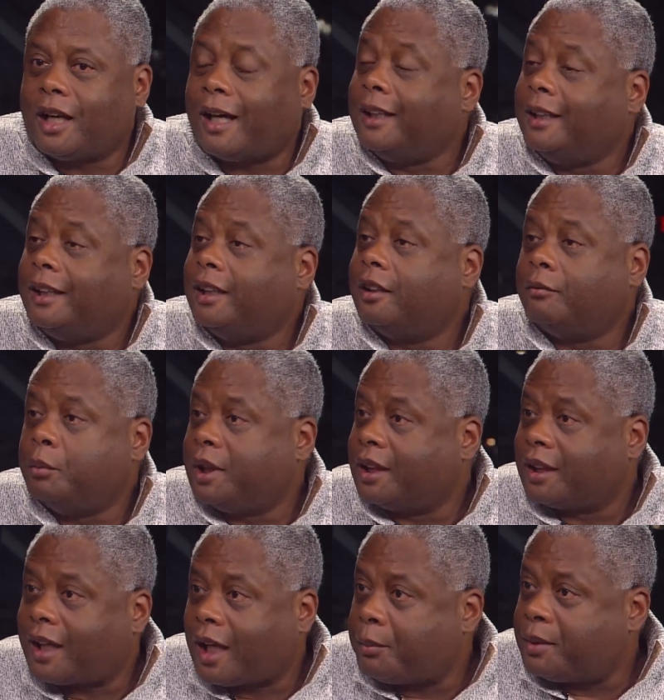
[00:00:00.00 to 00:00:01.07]
idea of
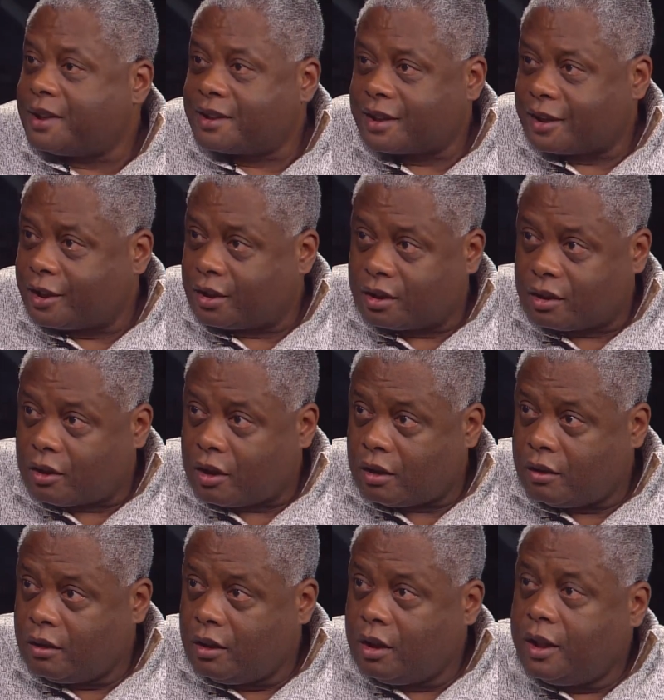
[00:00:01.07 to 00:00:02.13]
being compensated at all.